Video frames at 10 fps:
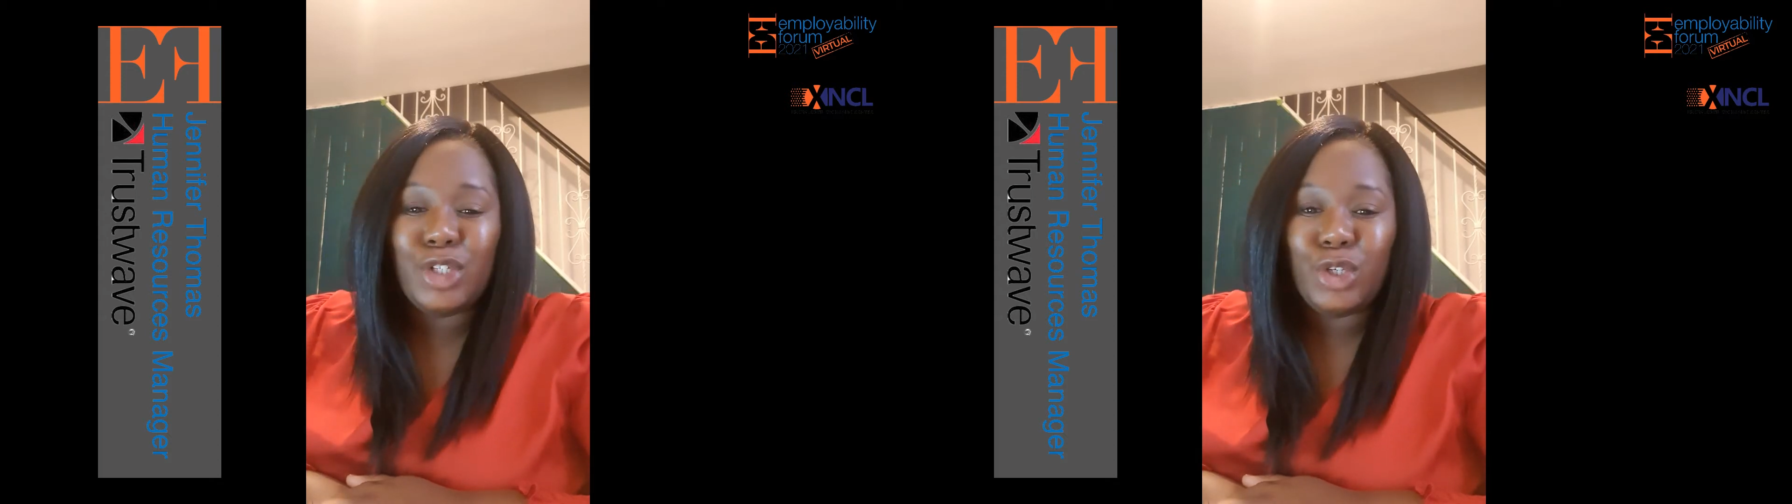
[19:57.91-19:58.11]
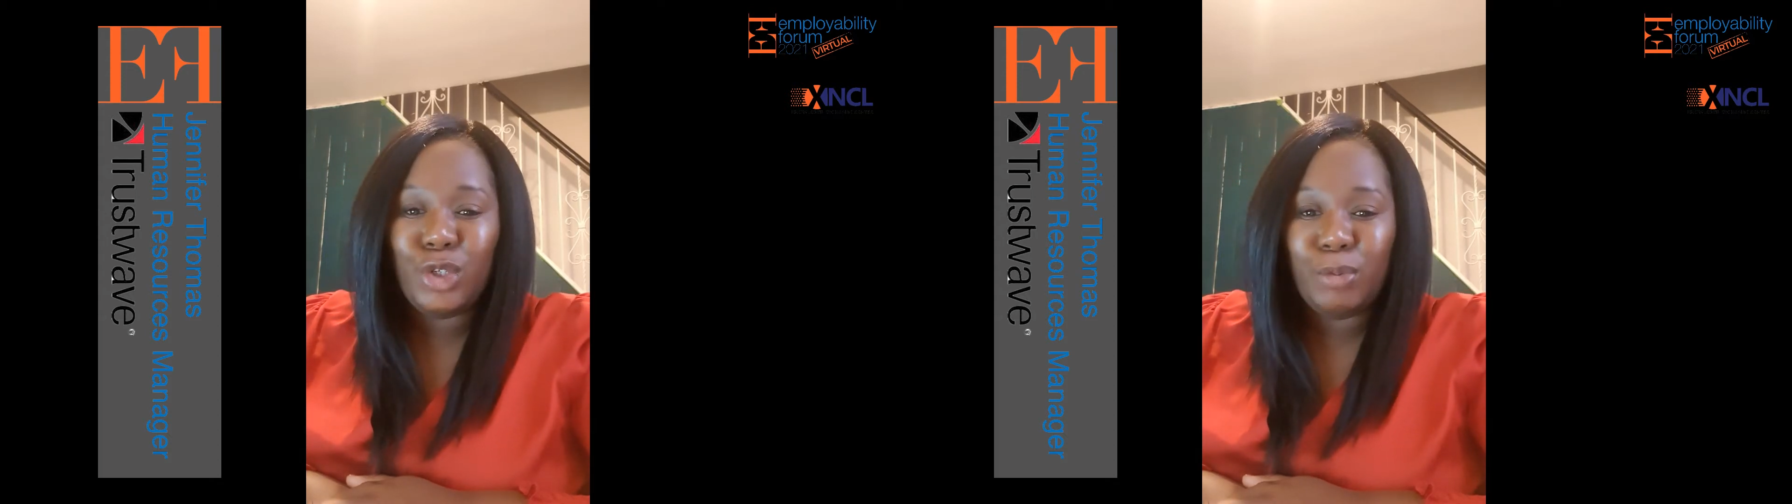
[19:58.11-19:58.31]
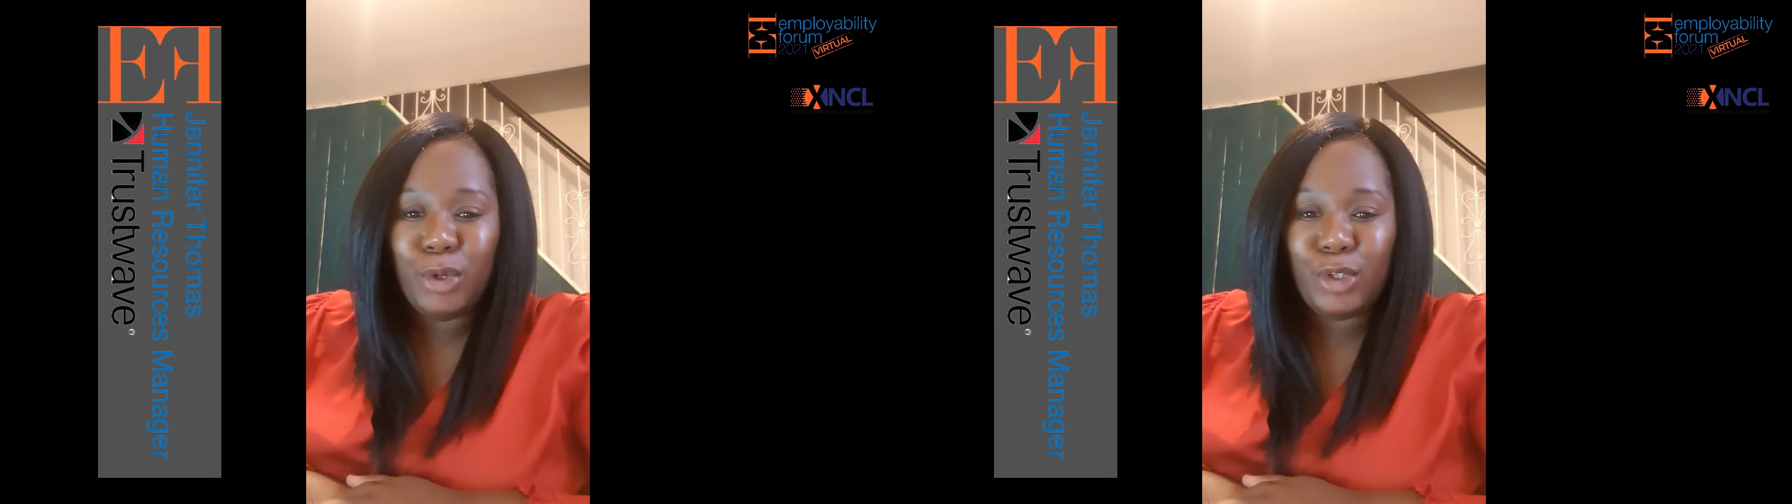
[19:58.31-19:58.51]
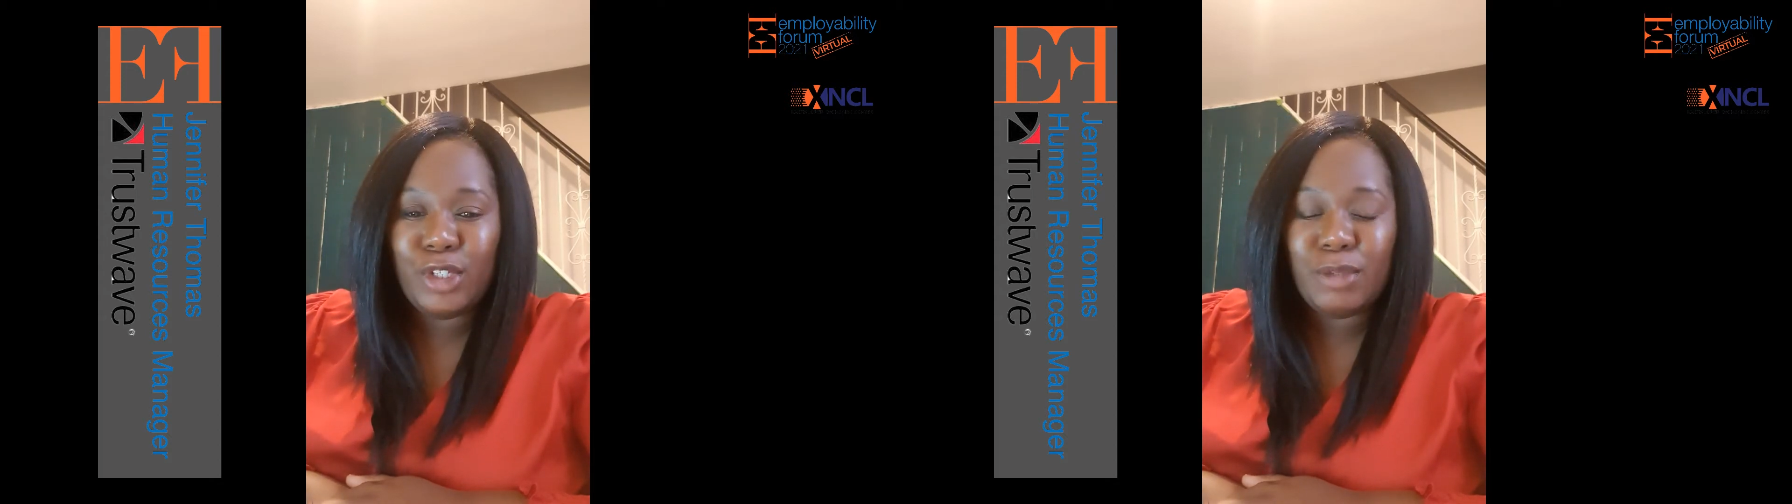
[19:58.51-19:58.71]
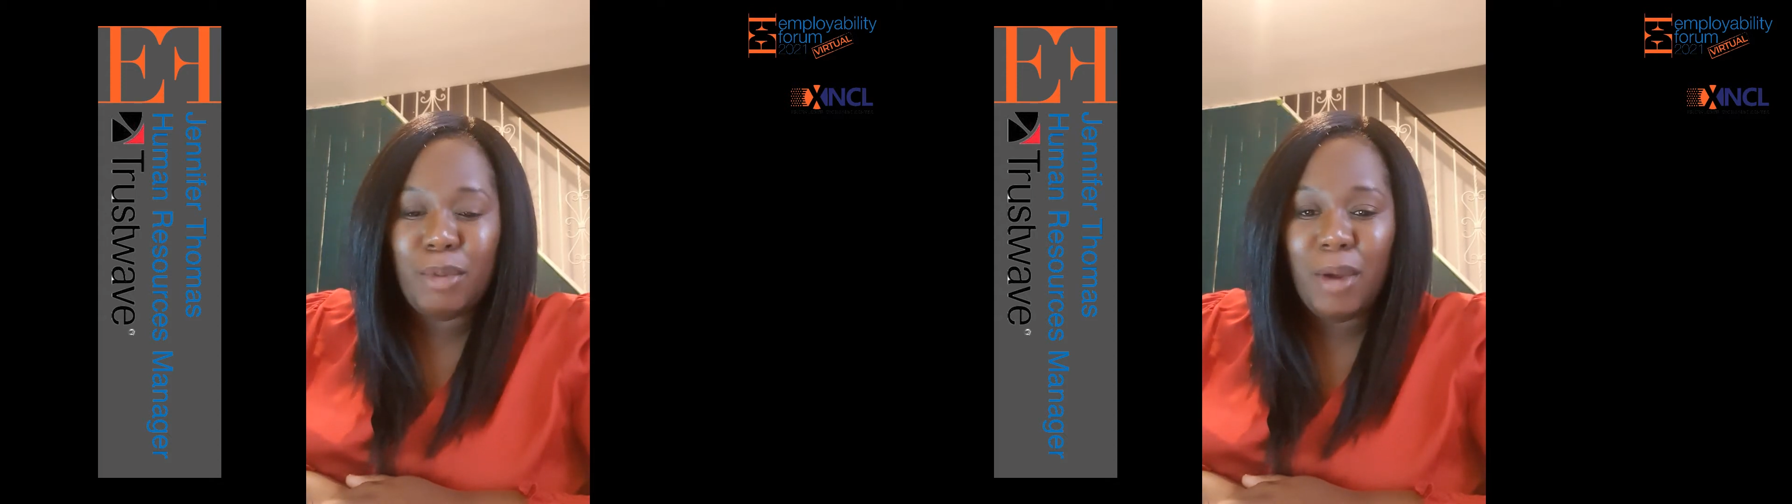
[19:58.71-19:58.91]
2
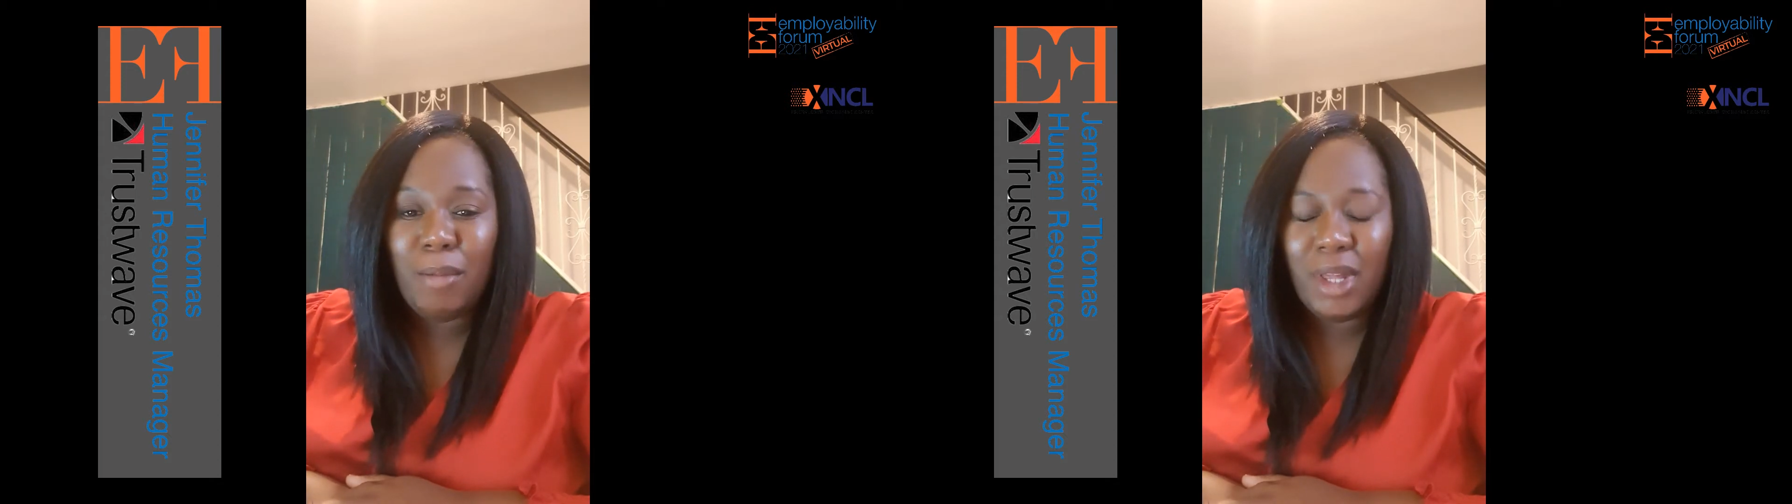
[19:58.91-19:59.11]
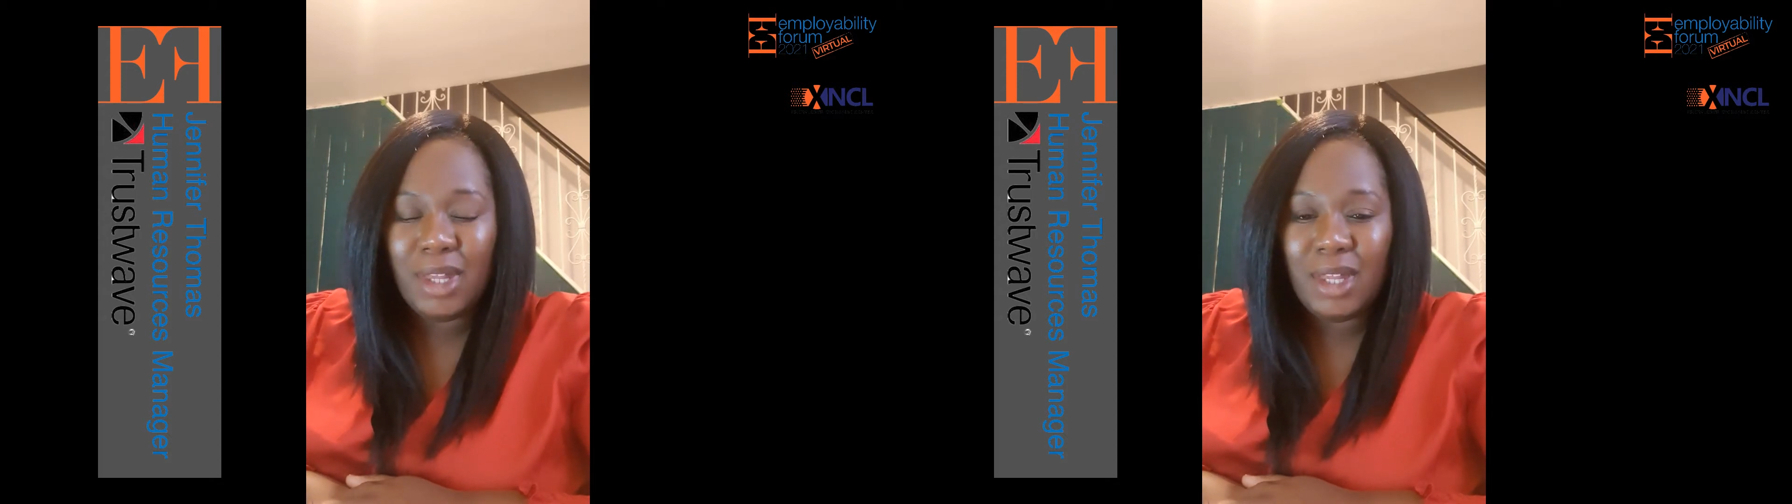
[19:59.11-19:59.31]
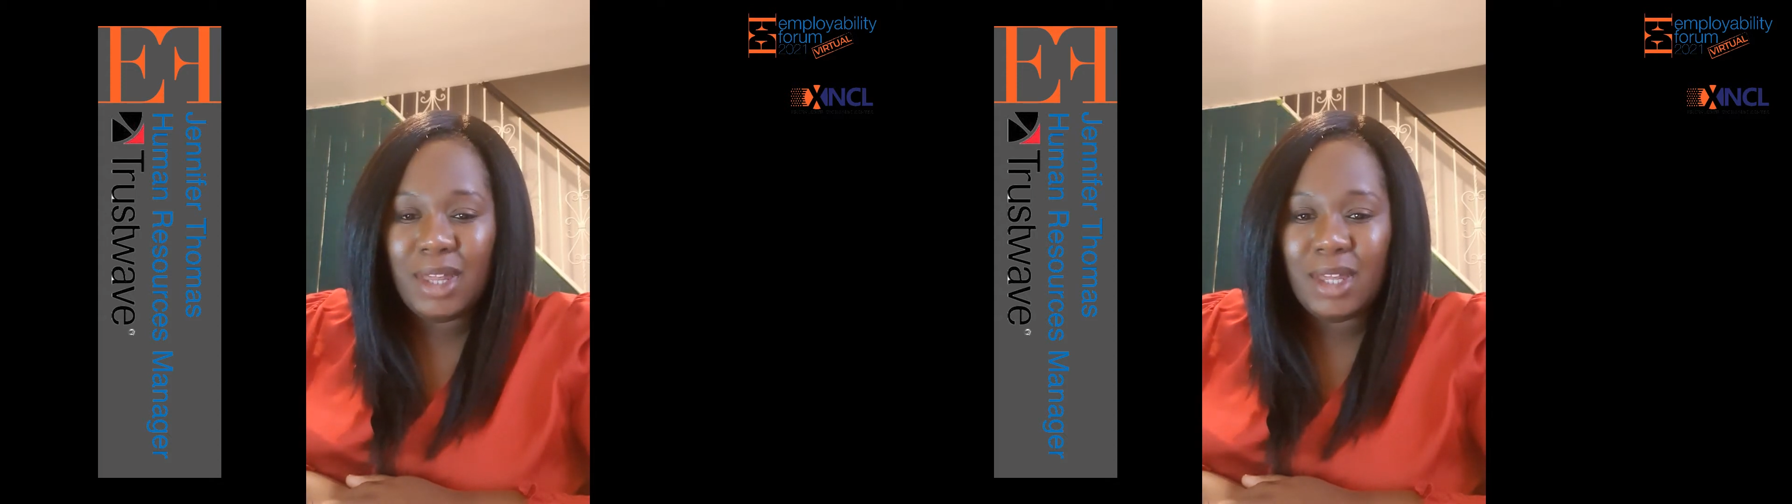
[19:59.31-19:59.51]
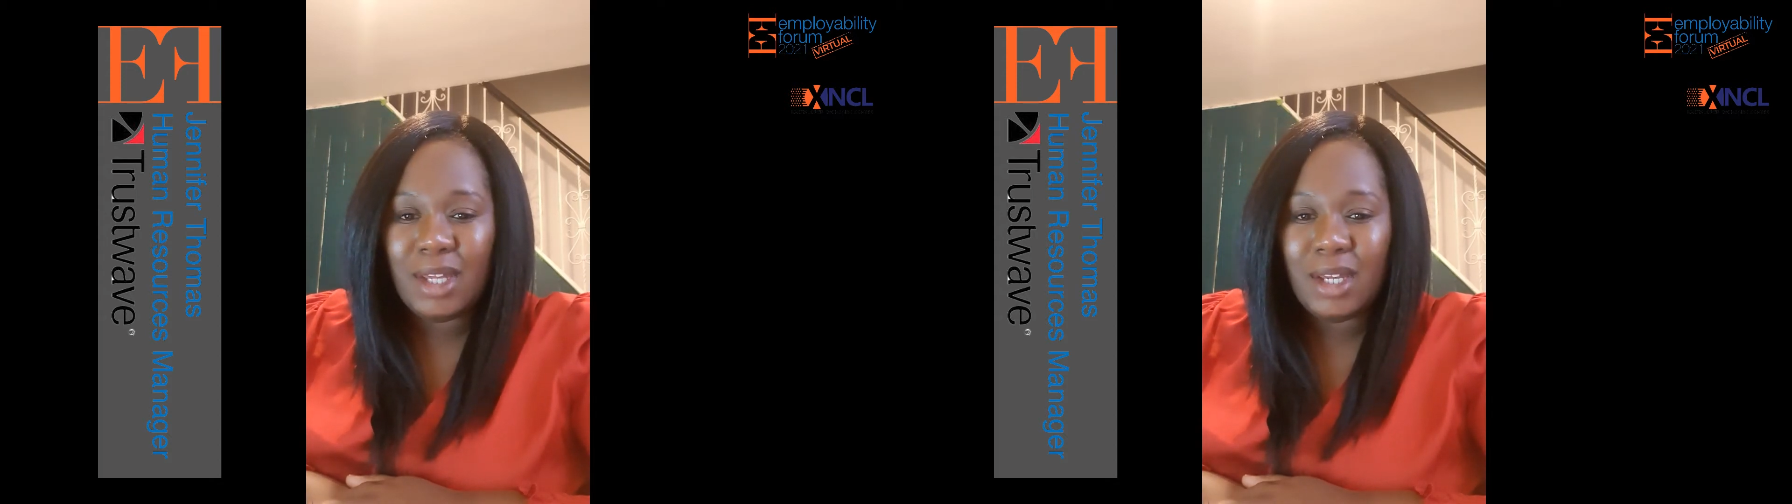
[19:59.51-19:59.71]
books per month.